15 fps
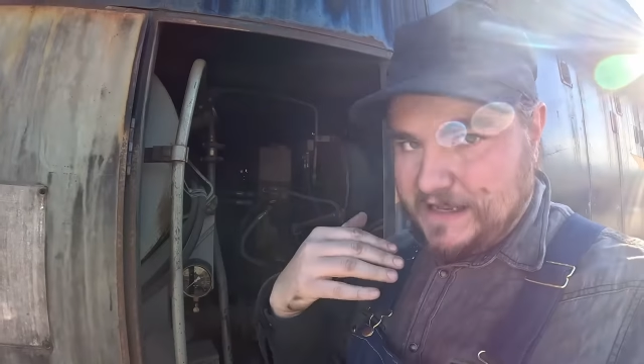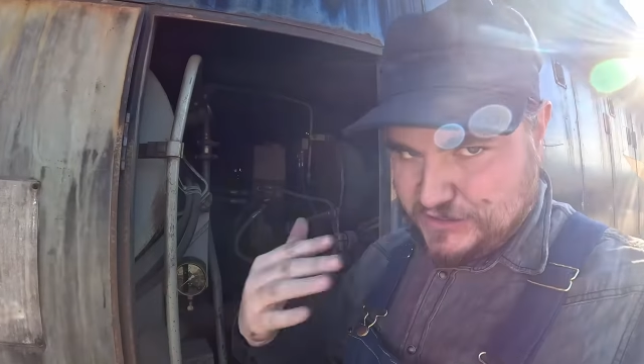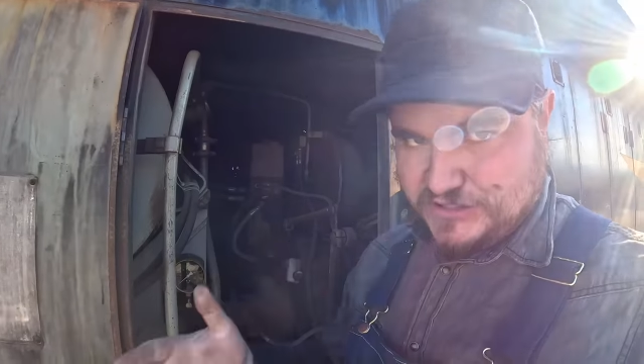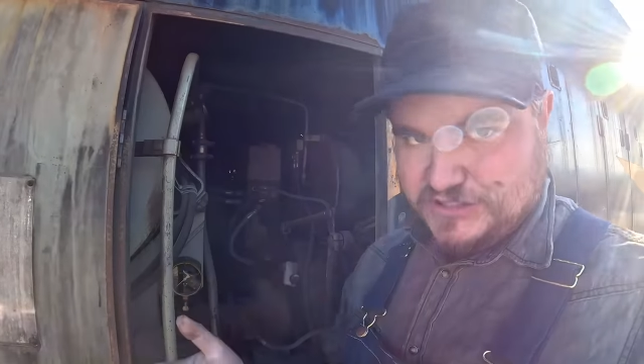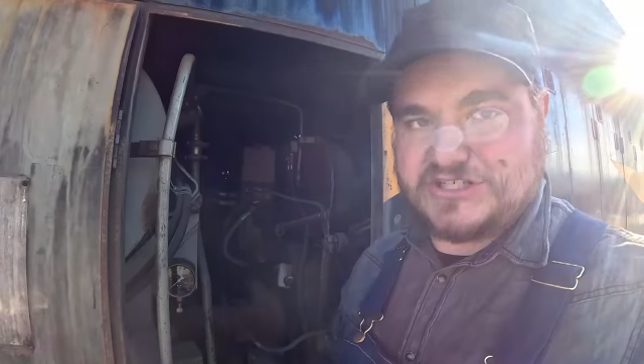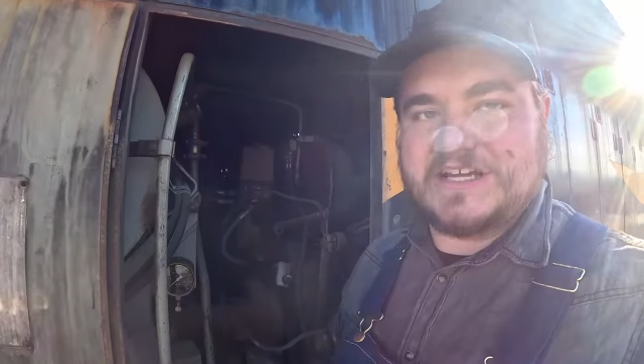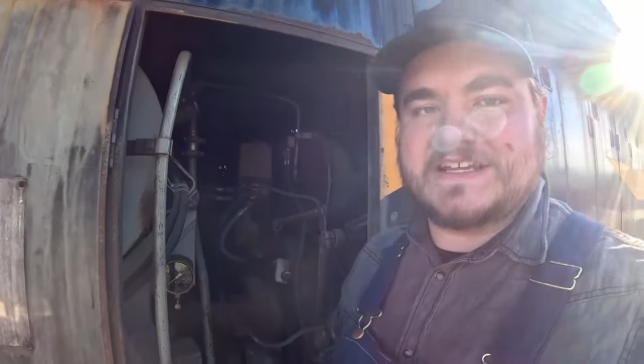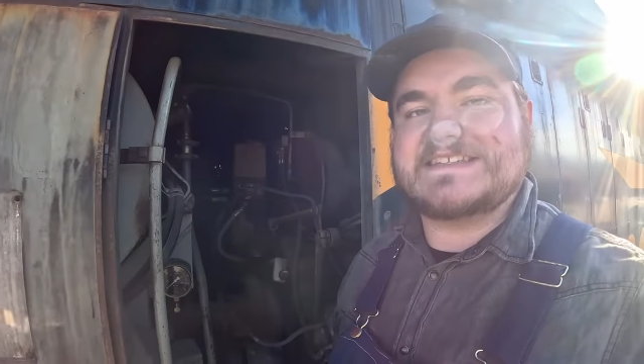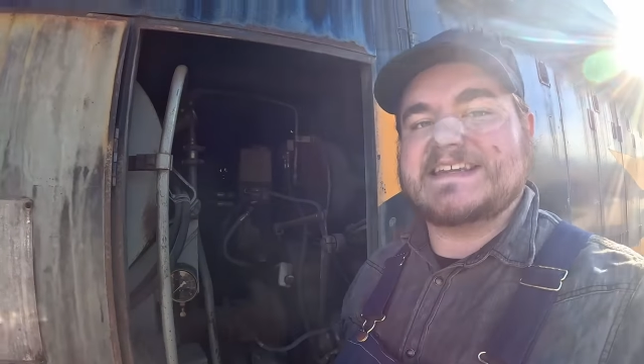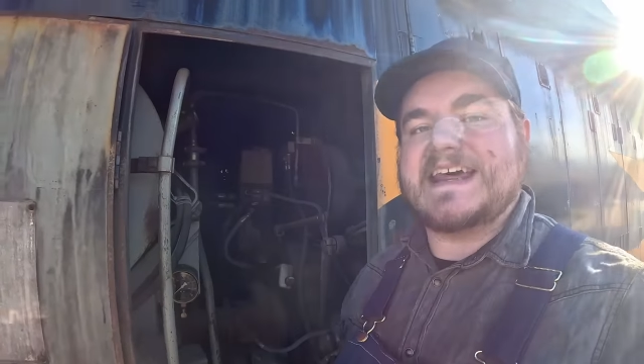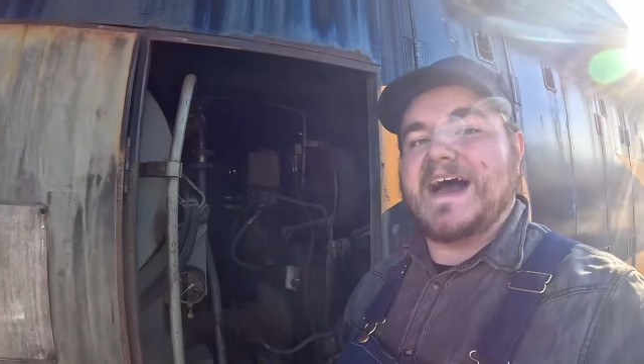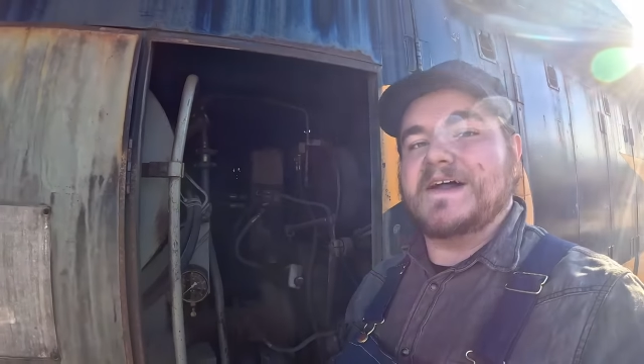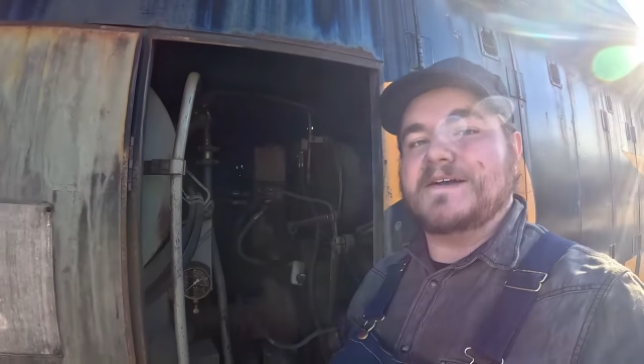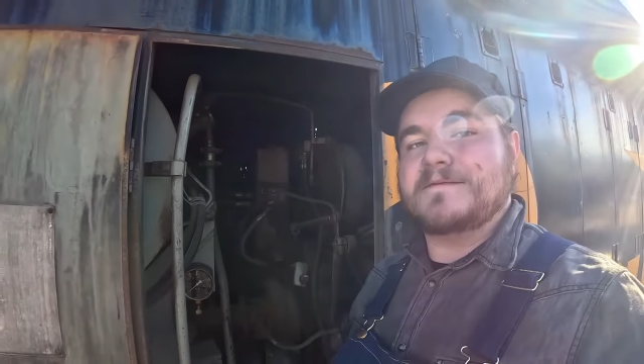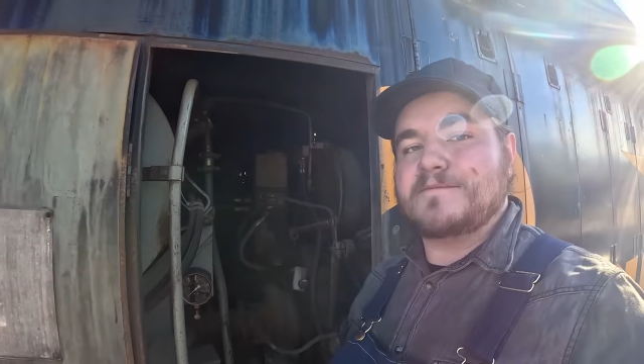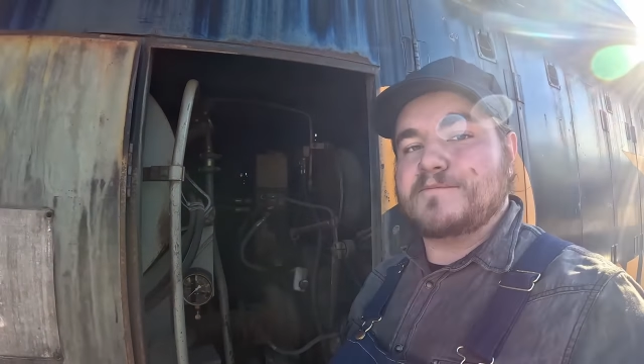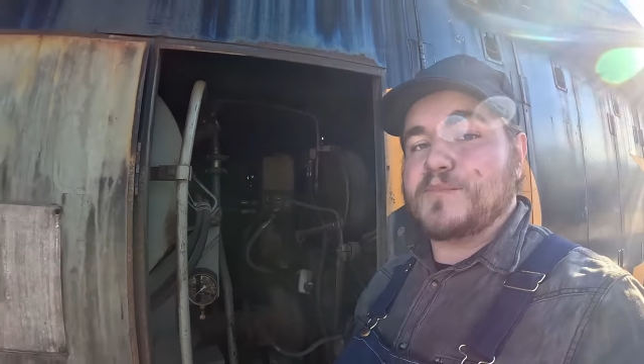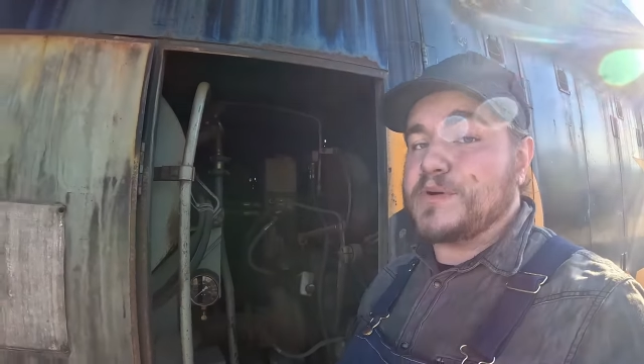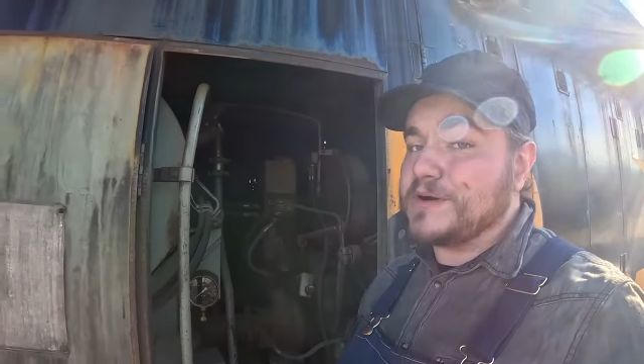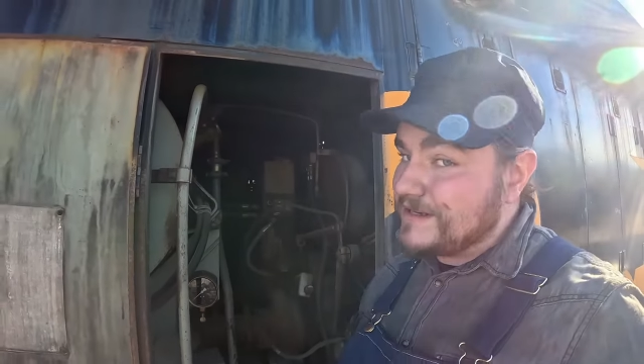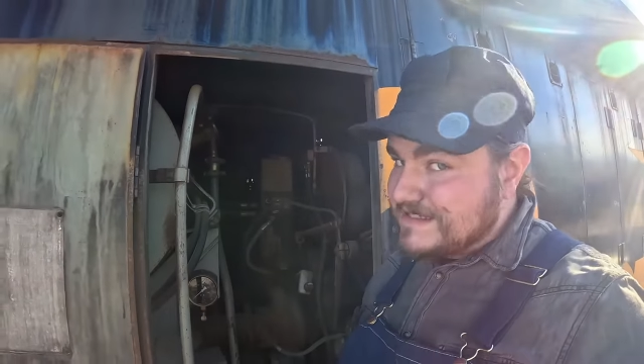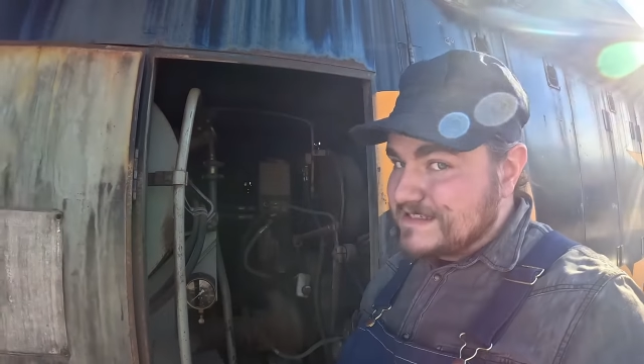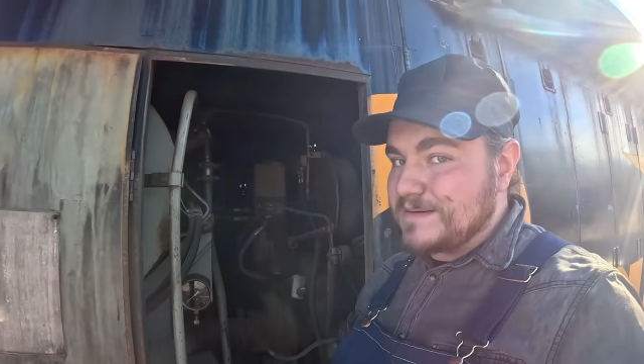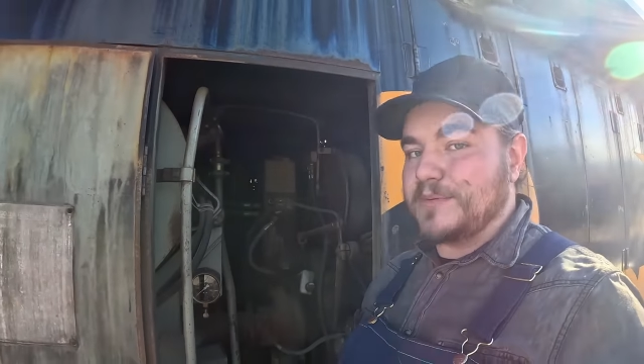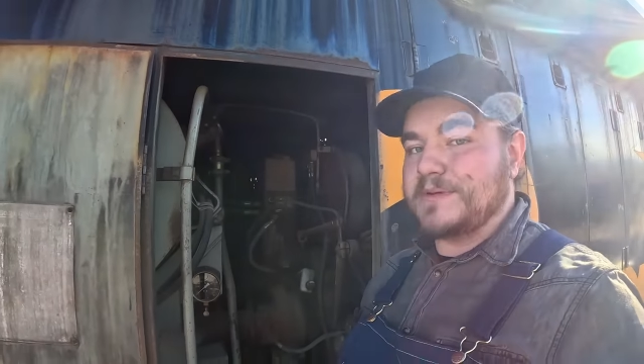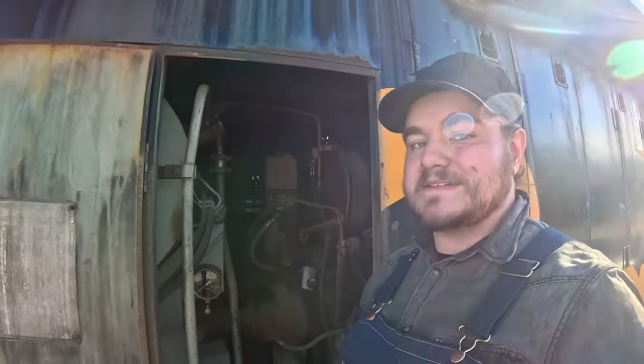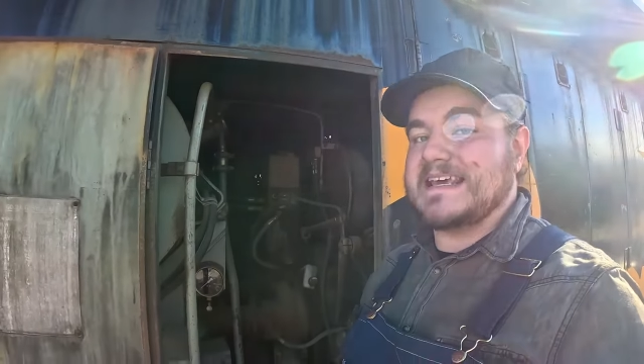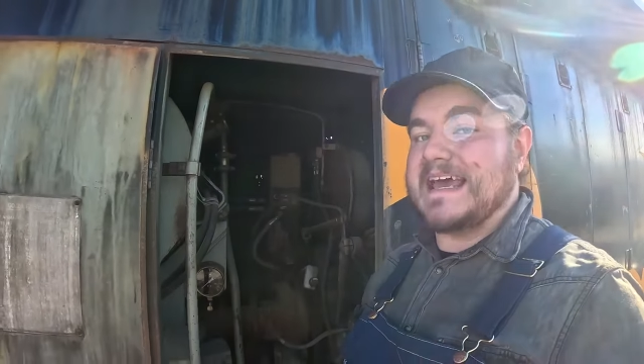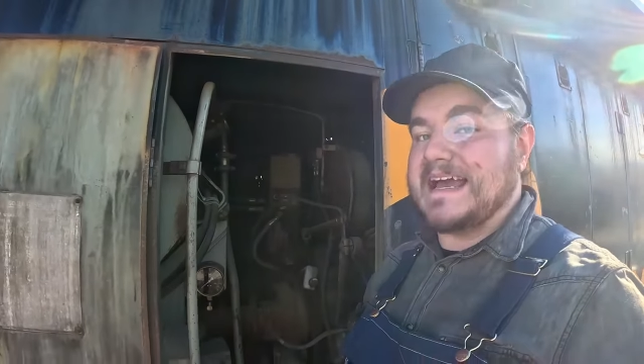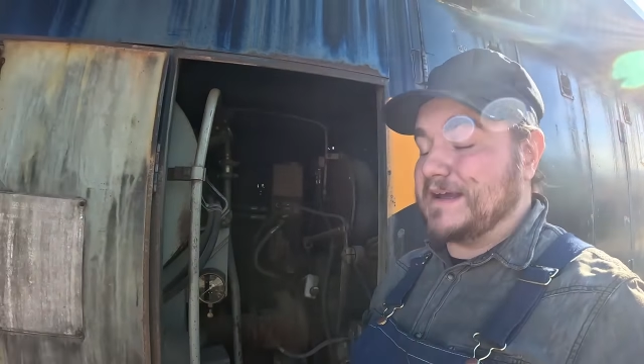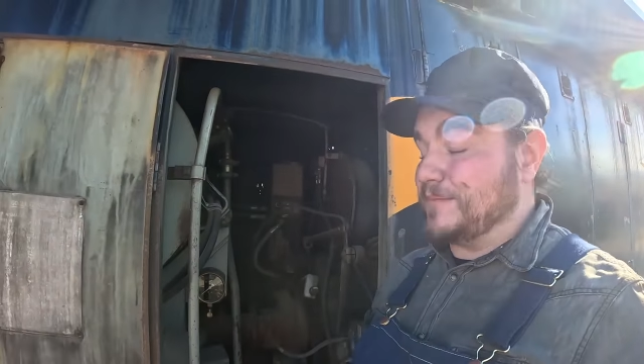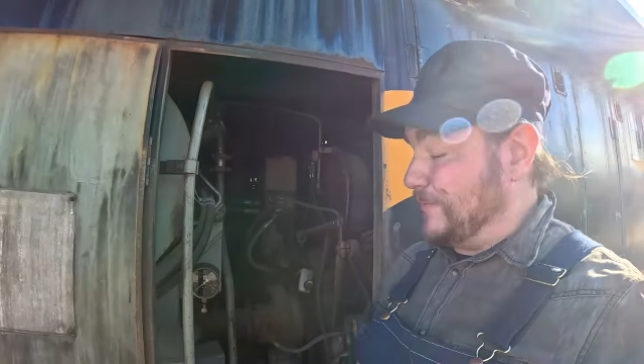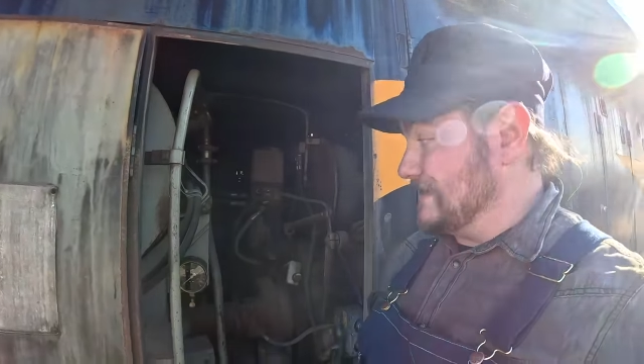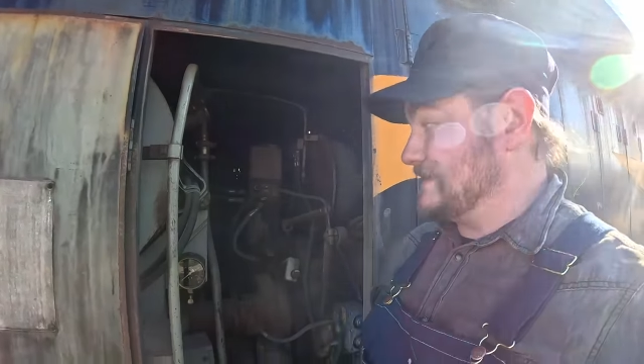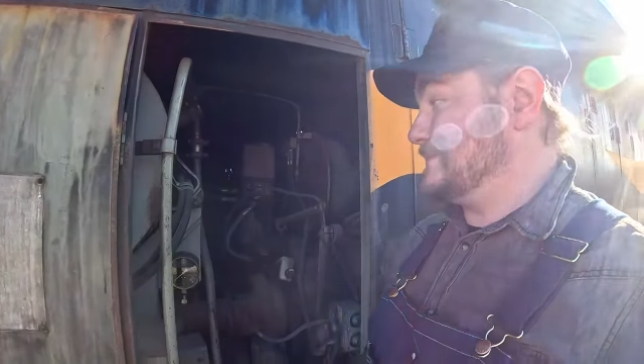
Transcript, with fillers: engine shuts down. Pretty simple tech, but it's